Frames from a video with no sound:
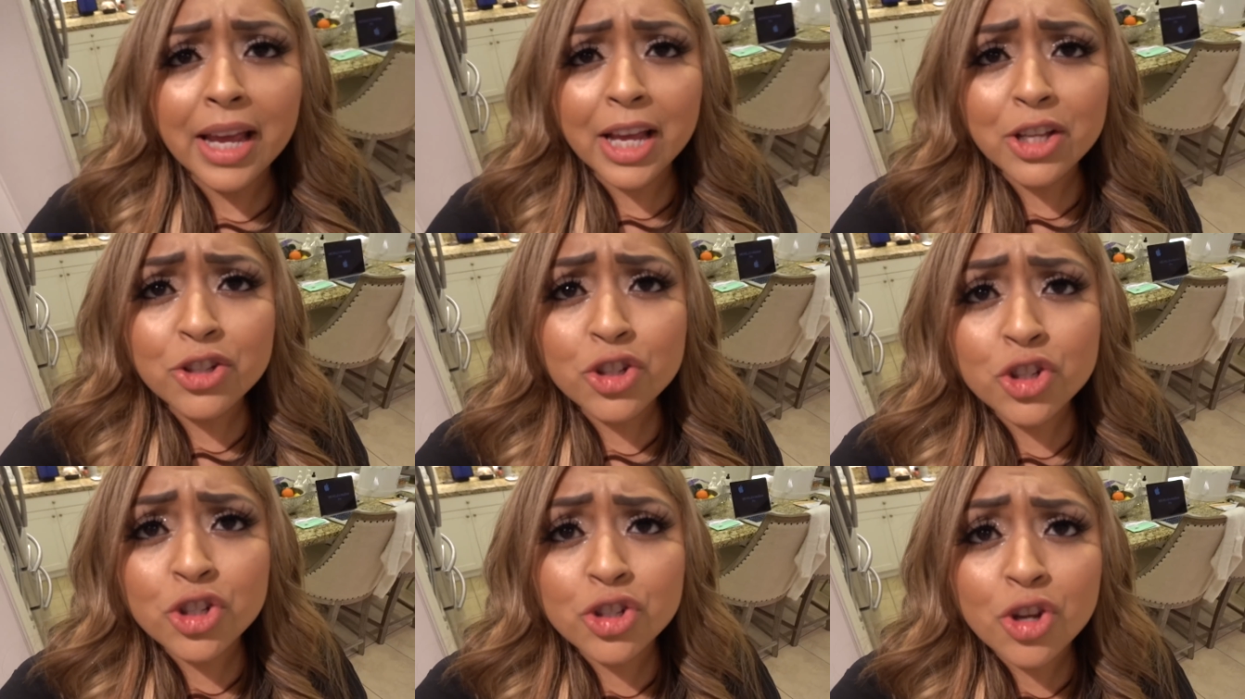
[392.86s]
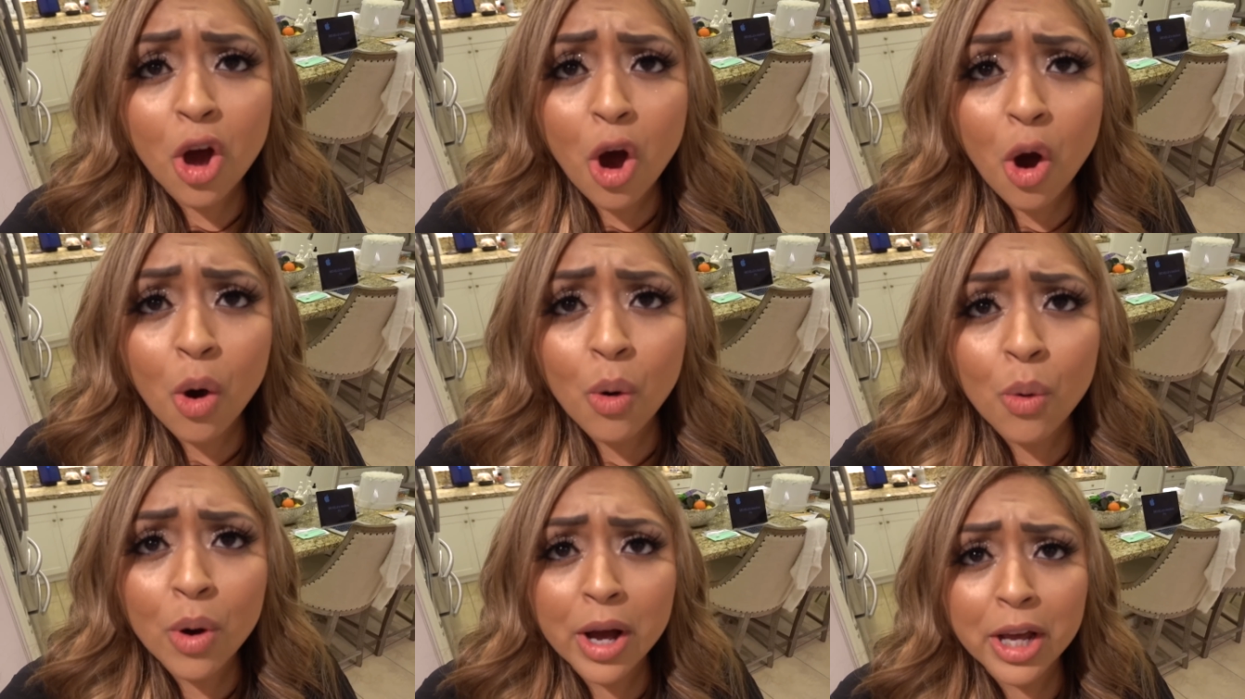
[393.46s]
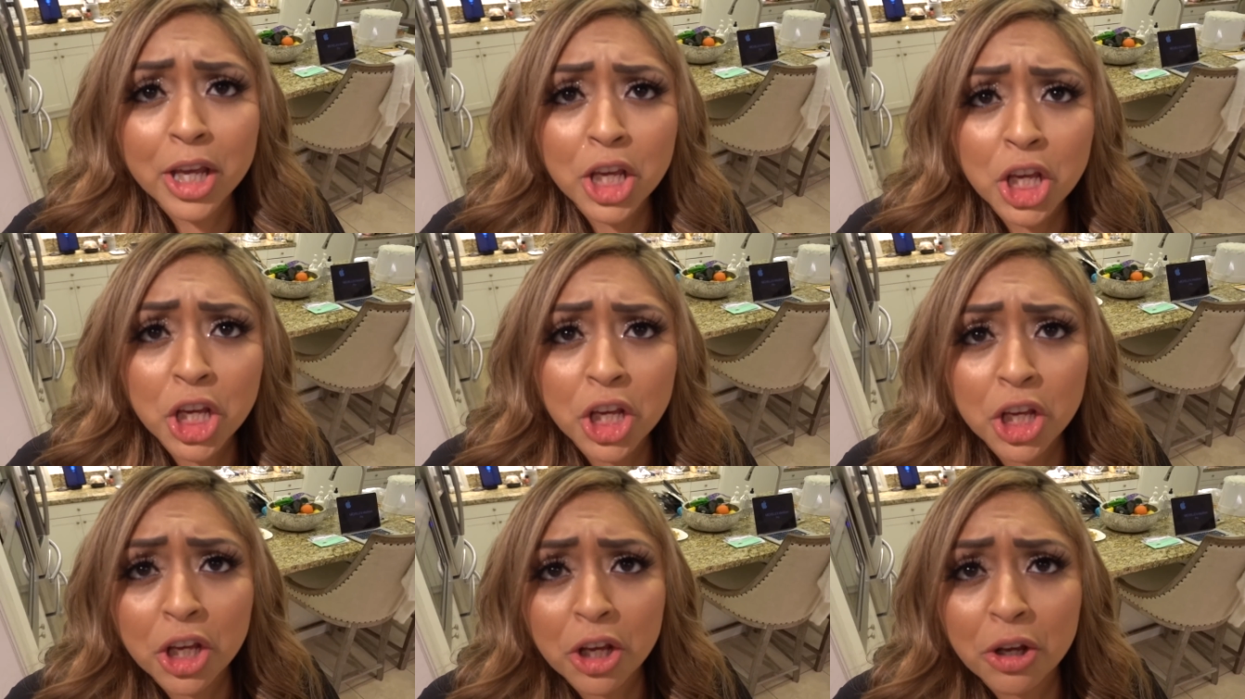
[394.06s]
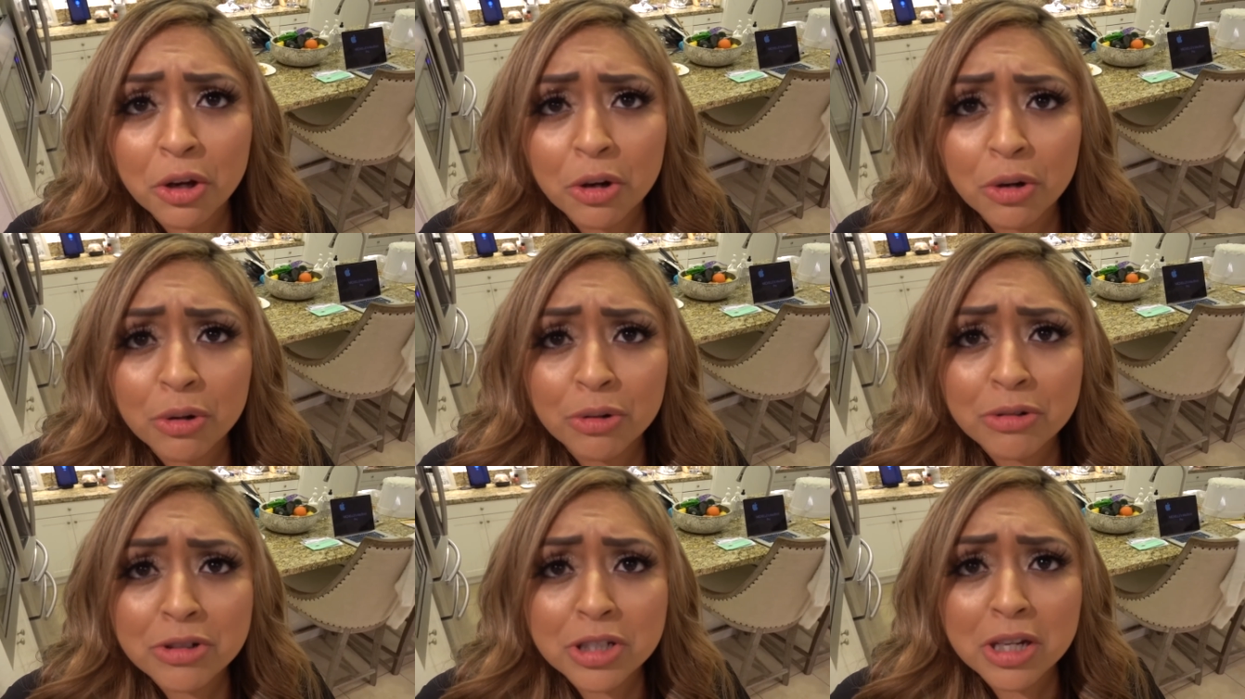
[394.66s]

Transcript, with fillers: He's so cute.